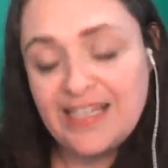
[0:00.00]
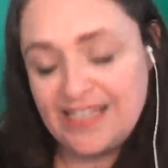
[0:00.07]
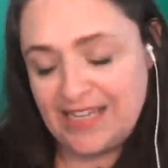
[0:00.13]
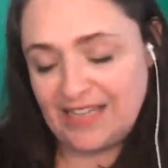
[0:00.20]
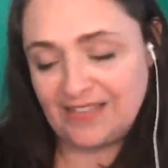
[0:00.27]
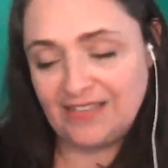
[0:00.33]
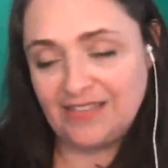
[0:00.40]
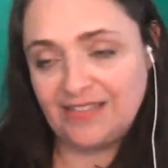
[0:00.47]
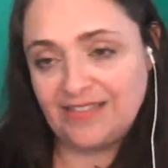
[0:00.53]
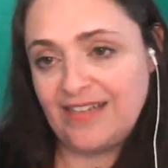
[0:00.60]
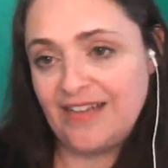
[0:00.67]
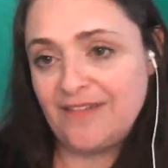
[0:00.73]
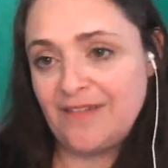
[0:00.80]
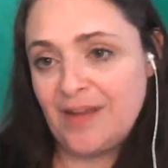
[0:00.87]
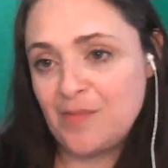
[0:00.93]
Yes,
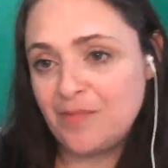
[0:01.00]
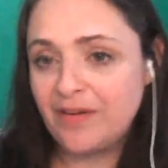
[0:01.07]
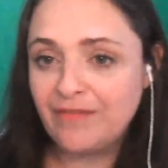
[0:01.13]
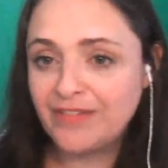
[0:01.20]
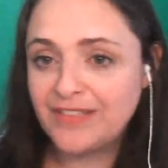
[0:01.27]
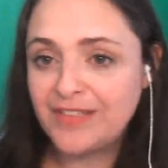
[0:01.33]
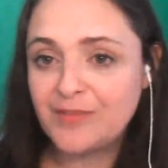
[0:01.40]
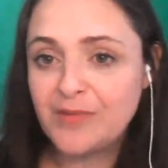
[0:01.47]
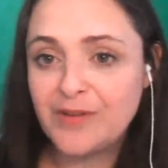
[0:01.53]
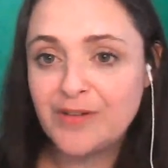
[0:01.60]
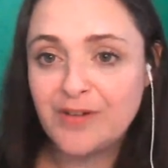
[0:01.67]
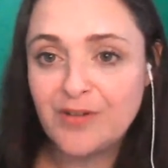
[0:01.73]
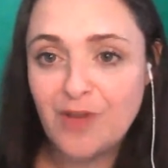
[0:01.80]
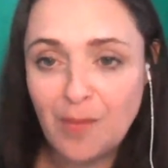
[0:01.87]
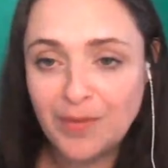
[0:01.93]
if I preface the word